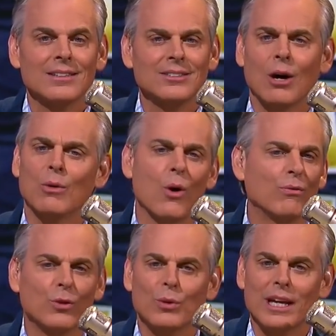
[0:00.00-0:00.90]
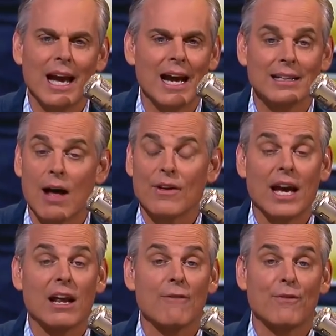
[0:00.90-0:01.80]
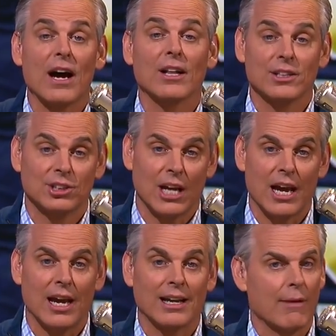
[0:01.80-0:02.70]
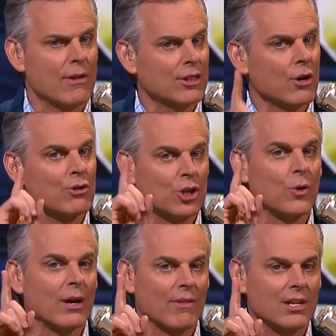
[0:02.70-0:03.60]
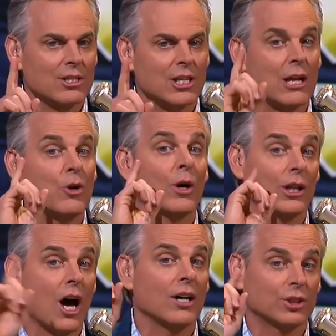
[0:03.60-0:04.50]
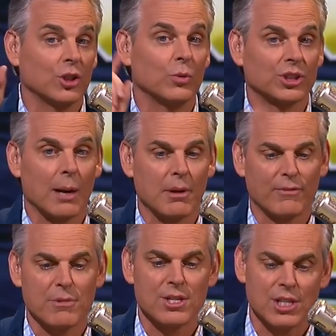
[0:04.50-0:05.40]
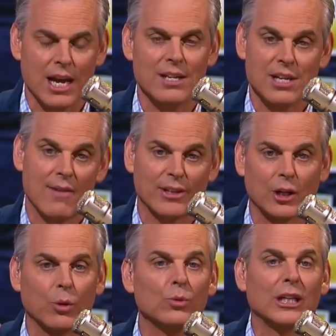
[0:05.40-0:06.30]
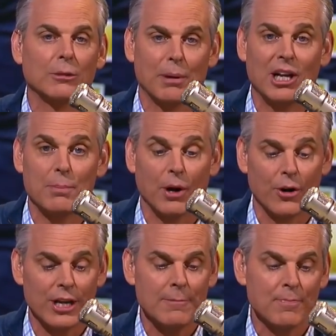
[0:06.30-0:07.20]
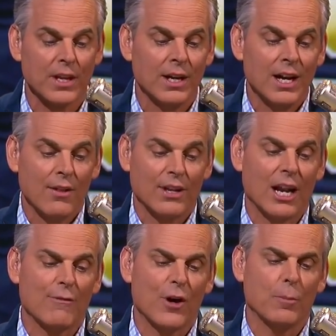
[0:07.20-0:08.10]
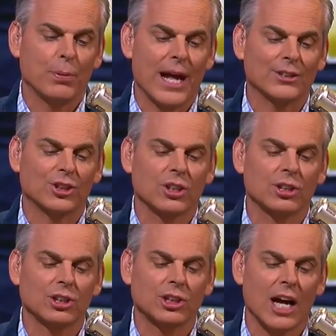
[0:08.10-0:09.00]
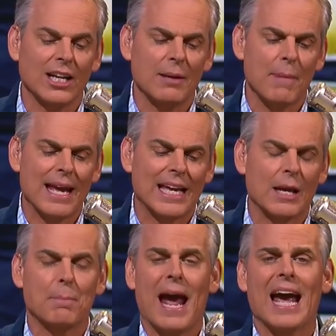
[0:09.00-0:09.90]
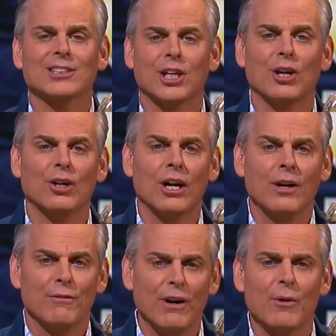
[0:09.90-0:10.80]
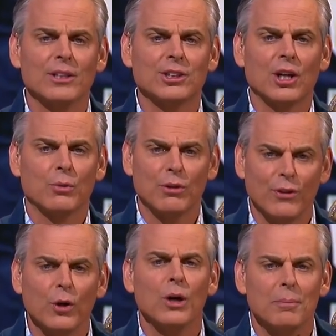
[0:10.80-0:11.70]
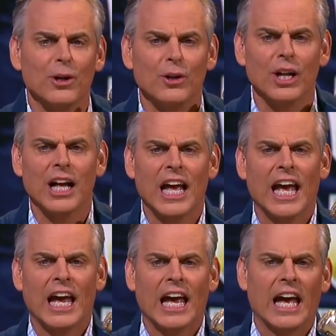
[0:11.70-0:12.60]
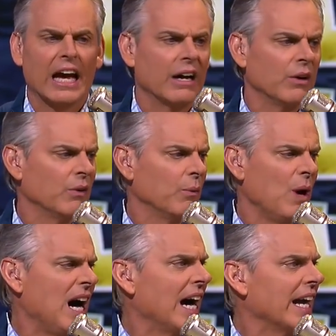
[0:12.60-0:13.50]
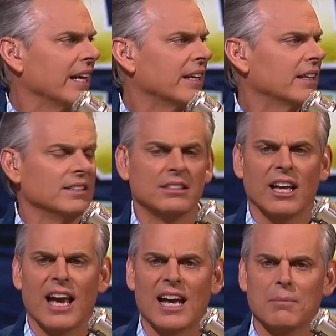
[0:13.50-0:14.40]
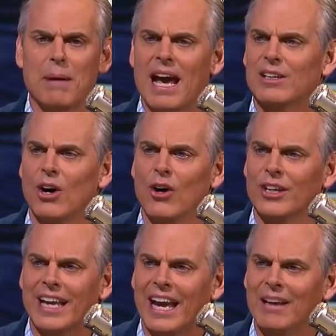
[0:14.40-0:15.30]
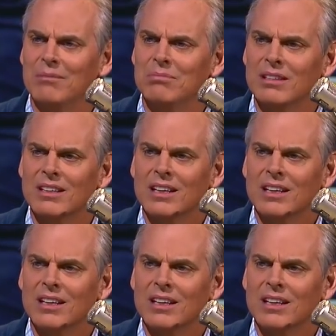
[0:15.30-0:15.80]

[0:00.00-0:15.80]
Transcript: Don't overreact. Now the NFL is saying, and I think they're doing this because they knew a lawsuit was coming from the Saints having their own little pity party. The NFL plans to study making pass interference reviewable. Why? Because they had a bad call in a game?